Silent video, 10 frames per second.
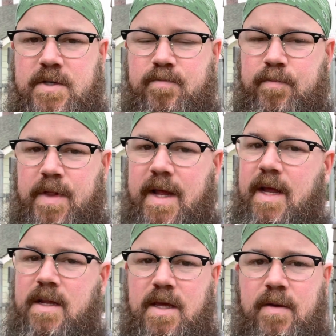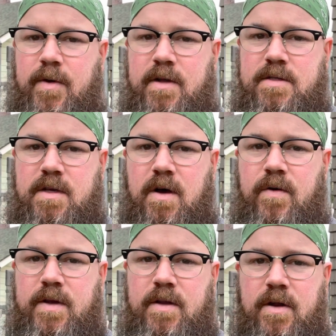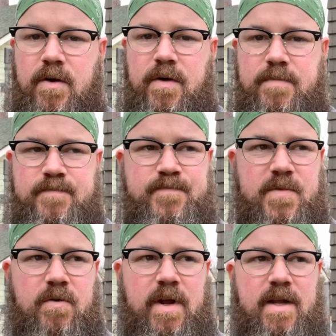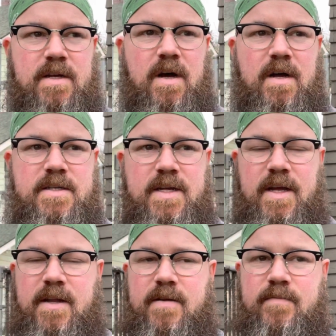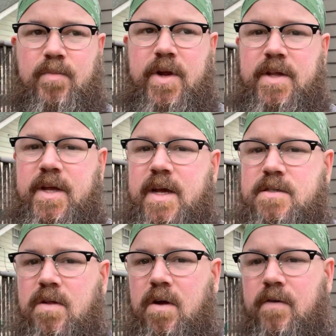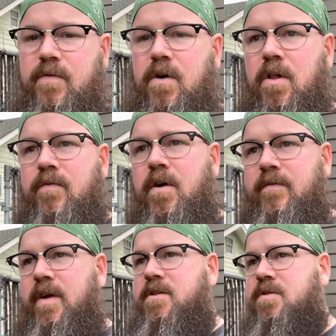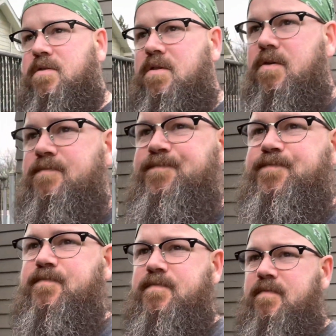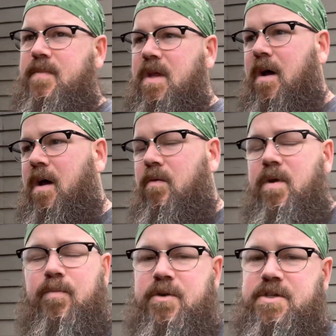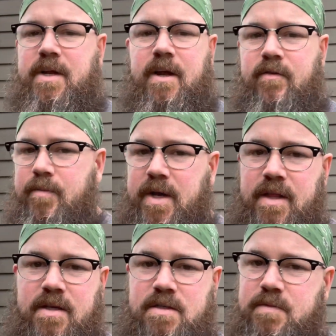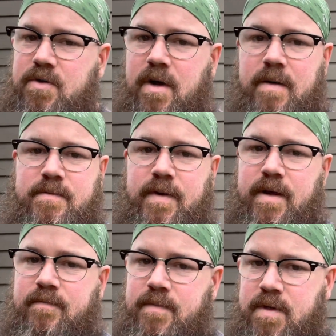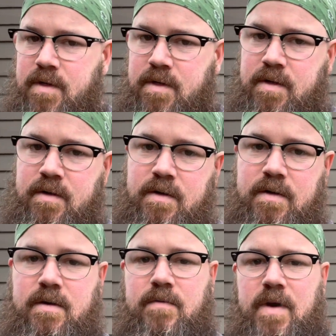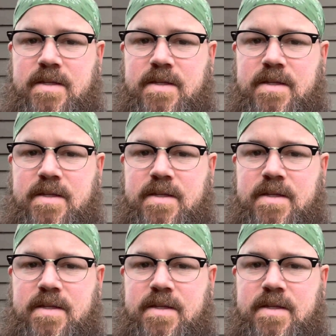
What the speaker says: plan to keep on just going, you know, and creating content and bringing you guys along for all of our adventures. So we appreciate everybody that subscribes, man. Ride